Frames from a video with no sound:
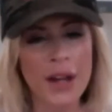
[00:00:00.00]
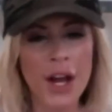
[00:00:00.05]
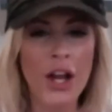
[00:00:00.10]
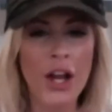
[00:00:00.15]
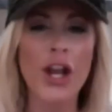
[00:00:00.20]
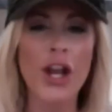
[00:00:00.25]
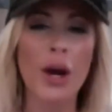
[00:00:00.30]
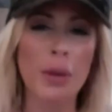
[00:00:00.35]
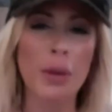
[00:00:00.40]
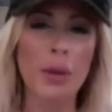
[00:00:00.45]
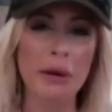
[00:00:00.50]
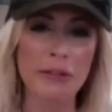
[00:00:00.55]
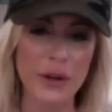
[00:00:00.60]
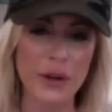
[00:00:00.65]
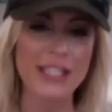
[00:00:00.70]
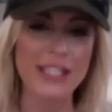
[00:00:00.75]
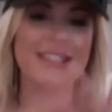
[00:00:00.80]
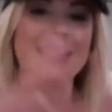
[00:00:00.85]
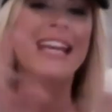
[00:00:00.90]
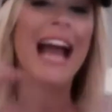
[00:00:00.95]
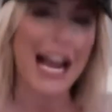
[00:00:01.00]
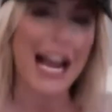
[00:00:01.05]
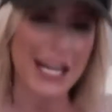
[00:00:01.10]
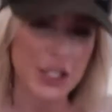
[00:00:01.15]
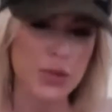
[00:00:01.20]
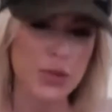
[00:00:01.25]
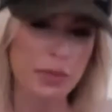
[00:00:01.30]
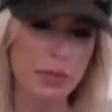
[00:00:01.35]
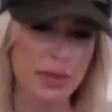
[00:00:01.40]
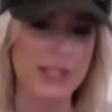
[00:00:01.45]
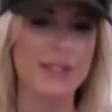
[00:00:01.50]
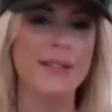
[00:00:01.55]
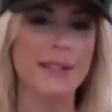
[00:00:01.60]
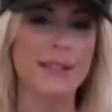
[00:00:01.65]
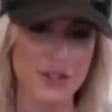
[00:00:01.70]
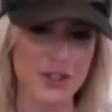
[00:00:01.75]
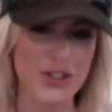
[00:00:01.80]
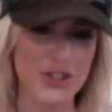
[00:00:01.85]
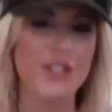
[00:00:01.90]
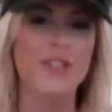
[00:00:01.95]
not referring to the actual
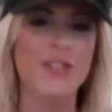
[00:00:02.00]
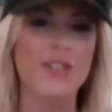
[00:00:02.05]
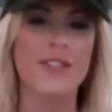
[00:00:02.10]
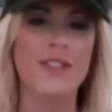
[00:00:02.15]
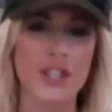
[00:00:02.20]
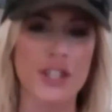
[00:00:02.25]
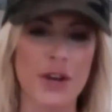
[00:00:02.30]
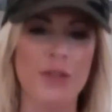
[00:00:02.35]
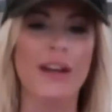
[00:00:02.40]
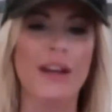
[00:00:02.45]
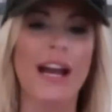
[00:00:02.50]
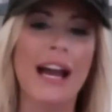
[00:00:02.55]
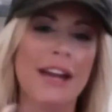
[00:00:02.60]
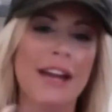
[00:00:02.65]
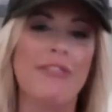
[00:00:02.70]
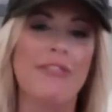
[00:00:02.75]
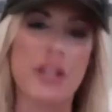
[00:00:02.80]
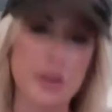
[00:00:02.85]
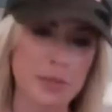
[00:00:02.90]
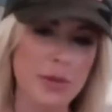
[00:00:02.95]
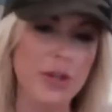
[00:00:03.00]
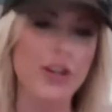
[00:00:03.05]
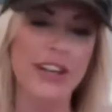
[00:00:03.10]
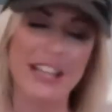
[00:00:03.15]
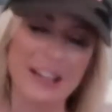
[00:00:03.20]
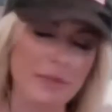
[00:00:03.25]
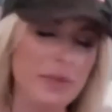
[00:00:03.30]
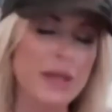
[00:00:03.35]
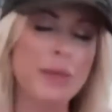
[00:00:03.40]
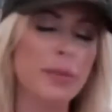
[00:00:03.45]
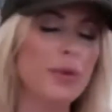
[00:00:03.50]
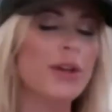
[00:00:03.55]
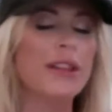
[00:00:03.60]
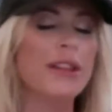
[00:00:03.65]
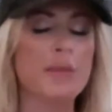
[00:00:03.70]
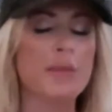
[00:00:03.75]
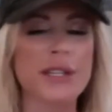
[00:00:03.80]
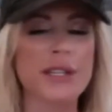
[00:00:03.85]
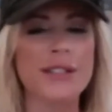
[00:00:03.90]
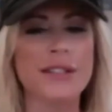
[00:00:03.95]
business, just the kind of community of people in
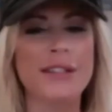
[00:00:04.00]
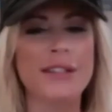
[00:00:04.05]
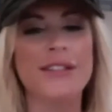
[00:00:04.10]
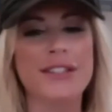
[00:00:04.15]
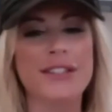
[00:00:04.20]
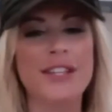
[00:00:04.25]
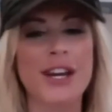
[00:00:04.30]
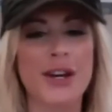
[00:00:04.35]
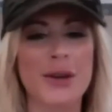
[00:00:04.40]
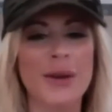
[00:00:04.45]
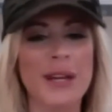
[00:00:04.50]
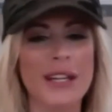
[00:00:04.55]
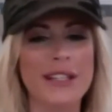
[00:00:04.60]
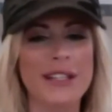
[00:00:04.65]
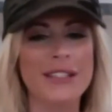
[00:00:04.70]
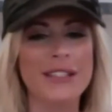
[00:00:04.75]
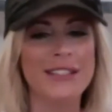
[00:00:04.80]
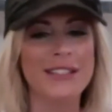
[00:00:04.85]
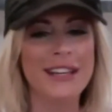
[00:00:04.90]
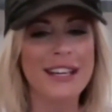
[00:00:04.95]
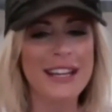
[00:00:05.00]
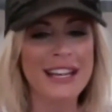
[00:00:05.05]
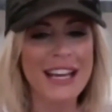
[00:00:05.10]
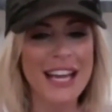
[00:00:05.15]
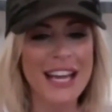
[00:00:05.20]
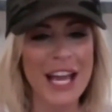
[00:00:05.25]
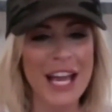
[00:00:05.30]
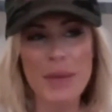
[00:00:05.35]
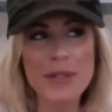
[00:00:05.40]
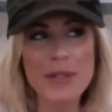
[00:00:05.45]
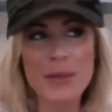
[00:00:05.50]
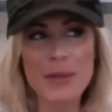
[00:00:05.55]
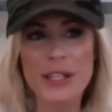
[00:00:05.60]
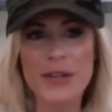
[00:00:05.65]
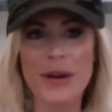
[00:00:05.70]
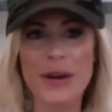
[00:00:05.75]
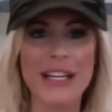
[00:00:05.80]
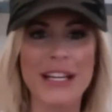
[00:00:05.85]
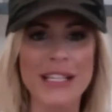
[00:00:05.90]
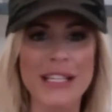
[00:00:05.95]
the business. So it was a
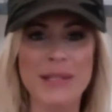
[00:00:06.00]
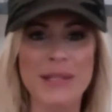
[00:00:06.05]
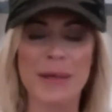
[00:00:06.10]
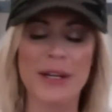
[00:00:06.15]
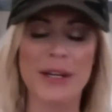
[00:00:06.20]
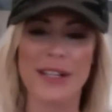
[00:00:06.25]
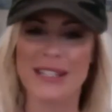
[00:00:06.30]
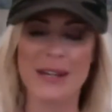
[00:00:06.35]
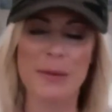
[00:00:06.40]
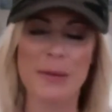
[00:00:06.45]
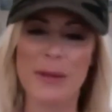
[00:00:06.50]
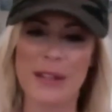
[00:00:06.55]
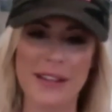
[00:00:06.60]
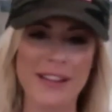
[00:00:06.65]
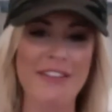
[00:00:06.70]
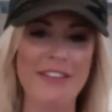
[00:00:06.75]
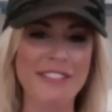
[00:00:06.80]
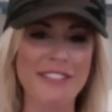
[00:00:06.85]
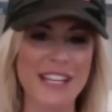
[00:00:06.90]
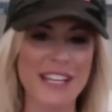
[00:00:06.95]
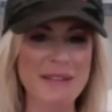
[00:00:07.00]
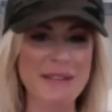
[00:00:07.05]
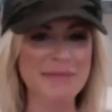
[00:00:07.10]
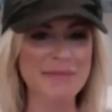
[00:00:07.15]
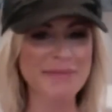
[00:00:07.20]
really great experience. I really loved it.